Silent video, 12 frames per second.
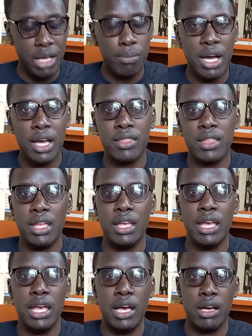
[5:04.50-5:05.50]
bring back
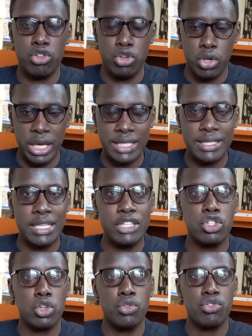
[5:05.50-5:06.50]
the uh, you know
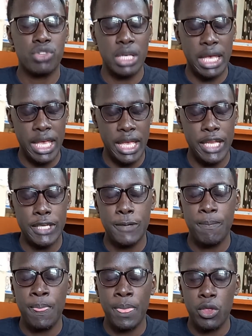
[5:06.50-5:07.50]
extensions, and
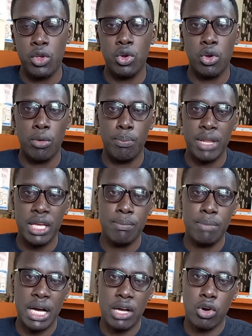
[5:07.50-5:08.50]
you know
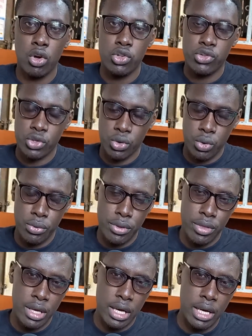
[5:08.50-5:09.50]
bring back also
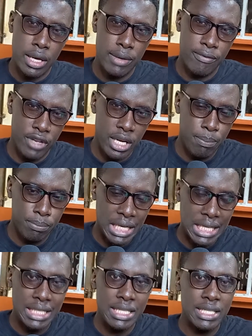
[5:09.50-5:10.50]
the very
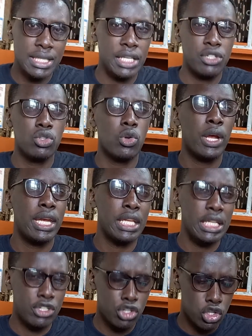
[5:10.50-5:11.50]
plugins that you had
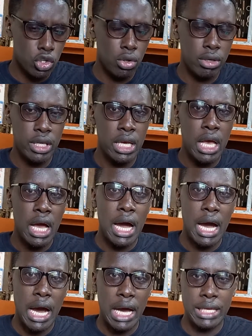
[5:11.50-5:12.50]
installed
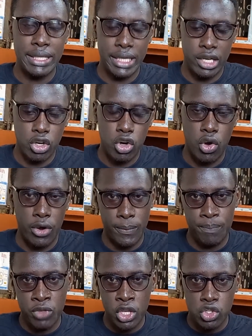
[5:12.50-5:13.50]
earlier on.
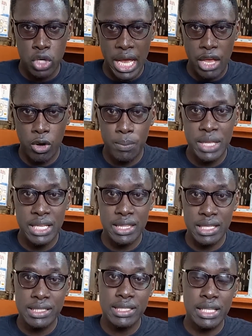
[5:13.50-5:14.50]
So I hope that
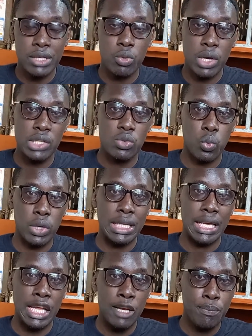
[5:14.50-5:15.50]
these three ways will
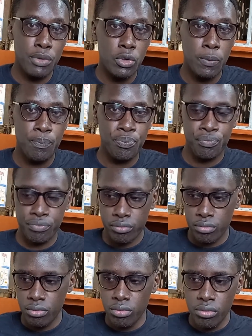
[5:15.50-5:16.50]
help you.
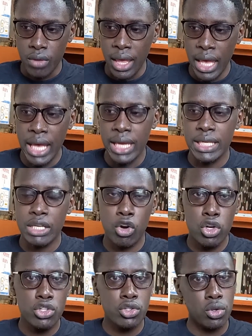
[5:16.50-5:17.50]
And
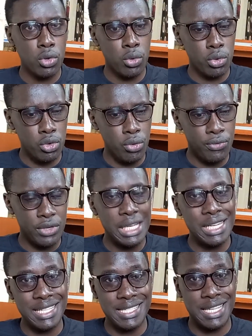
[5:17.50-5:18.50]
also, you've
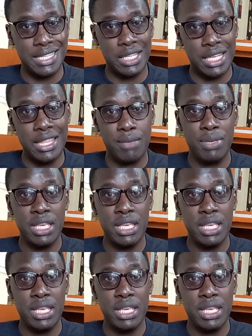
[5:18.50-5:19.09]
realized that in the